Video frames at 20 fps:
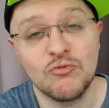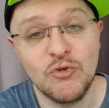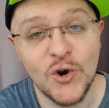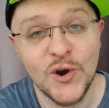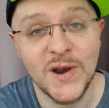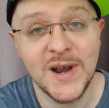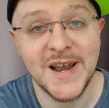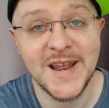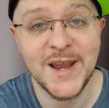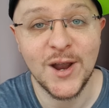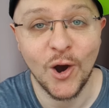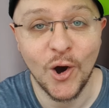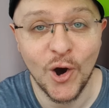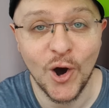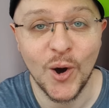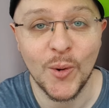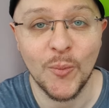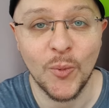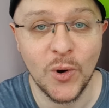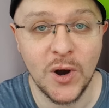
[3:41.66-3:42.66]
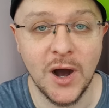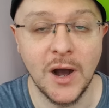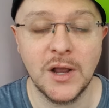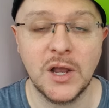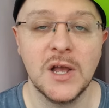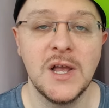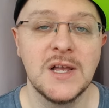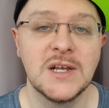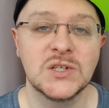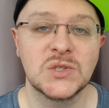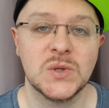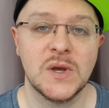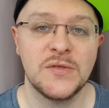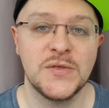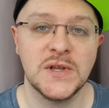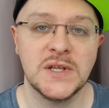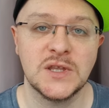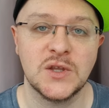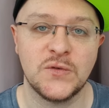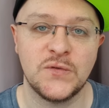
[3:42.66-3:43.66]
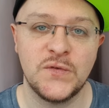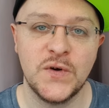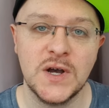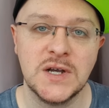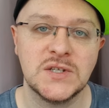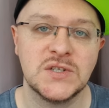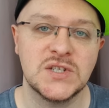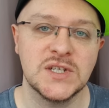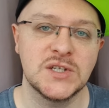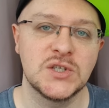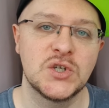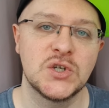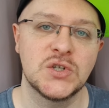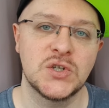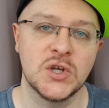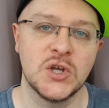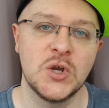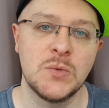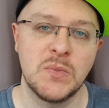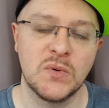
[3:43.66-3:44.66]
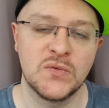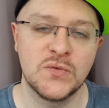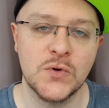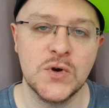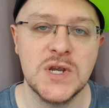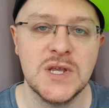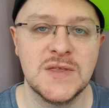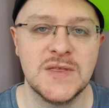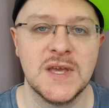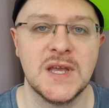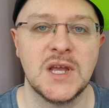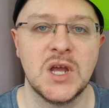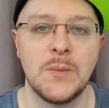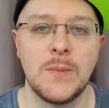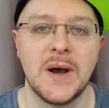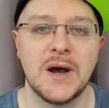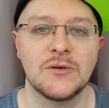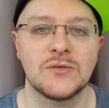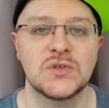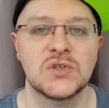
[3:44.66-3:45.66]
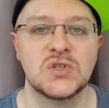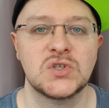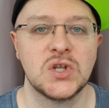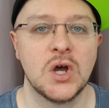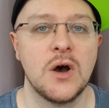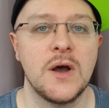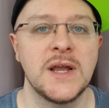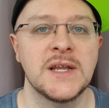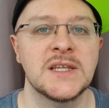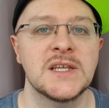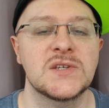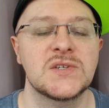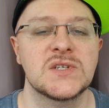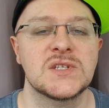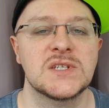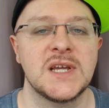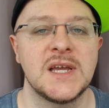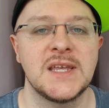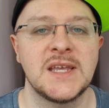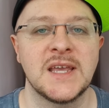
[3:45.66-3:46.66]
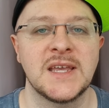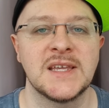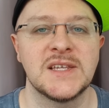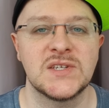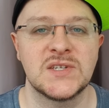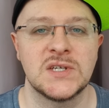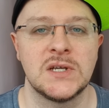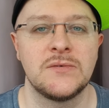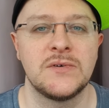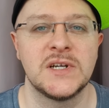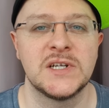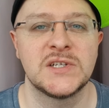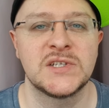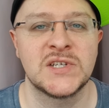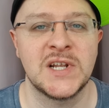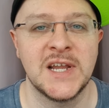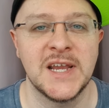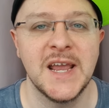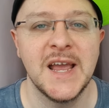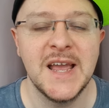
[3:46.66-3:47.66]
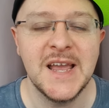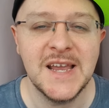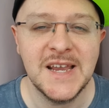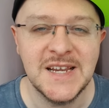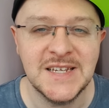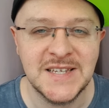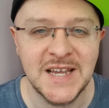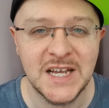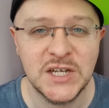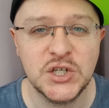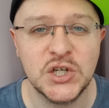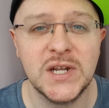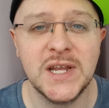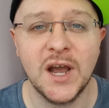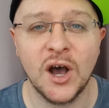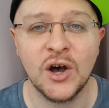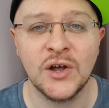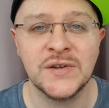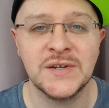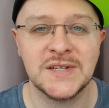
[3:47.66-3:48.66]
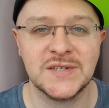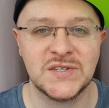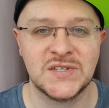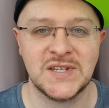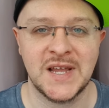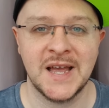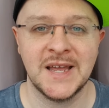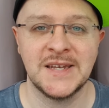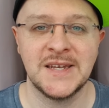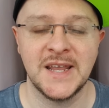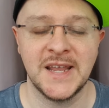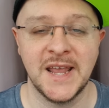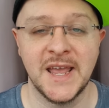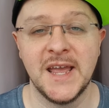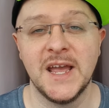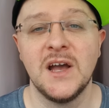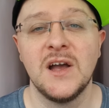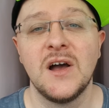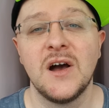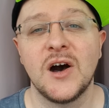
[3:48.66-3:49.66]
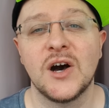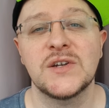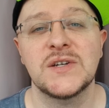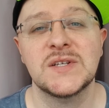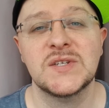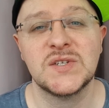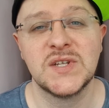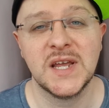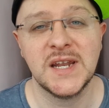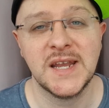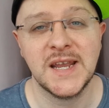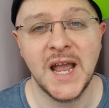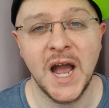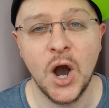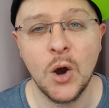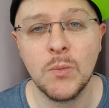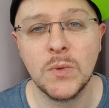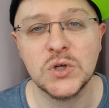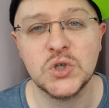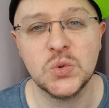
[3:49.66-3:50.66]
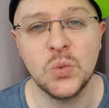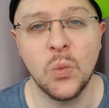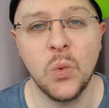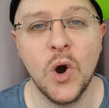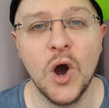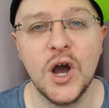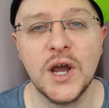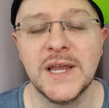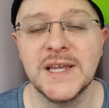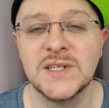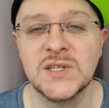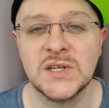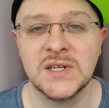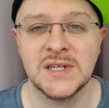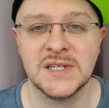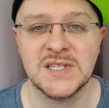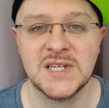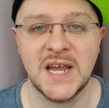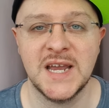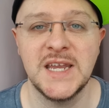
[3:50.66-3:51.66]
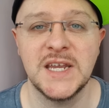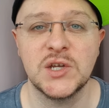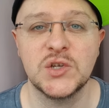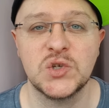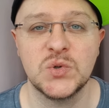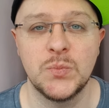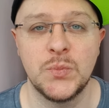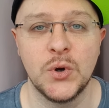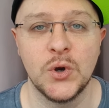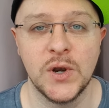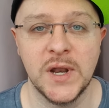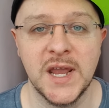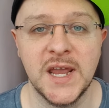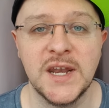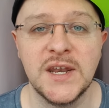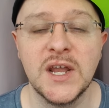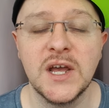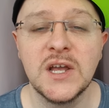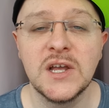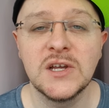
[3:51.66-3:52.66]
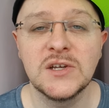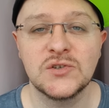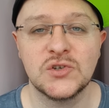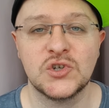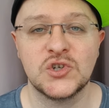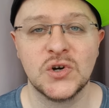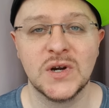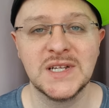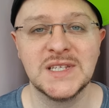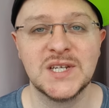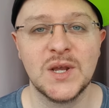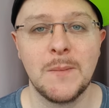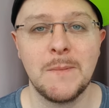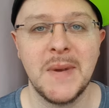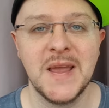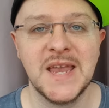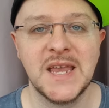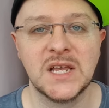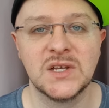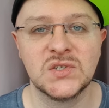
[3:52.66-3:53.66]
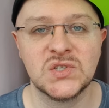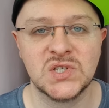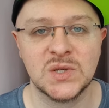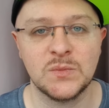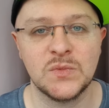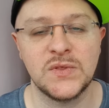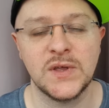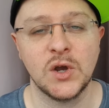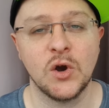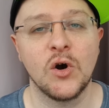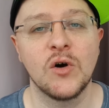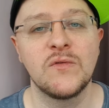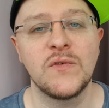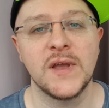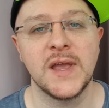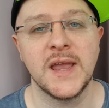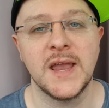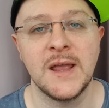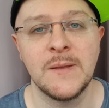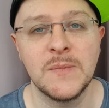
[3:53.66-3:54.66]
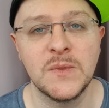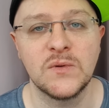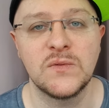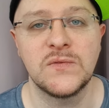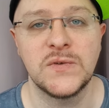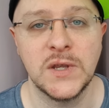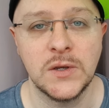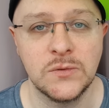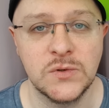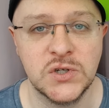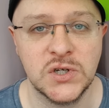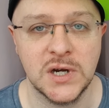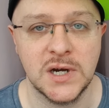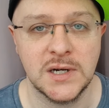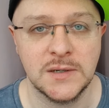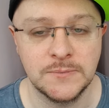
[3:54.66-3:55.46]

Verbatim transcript: really hard work. So I think the first thing to do before you think about starting this and taking it seriously is actually understanding it. Understanding how much work it's going to take to put in to try to make something of it in the future.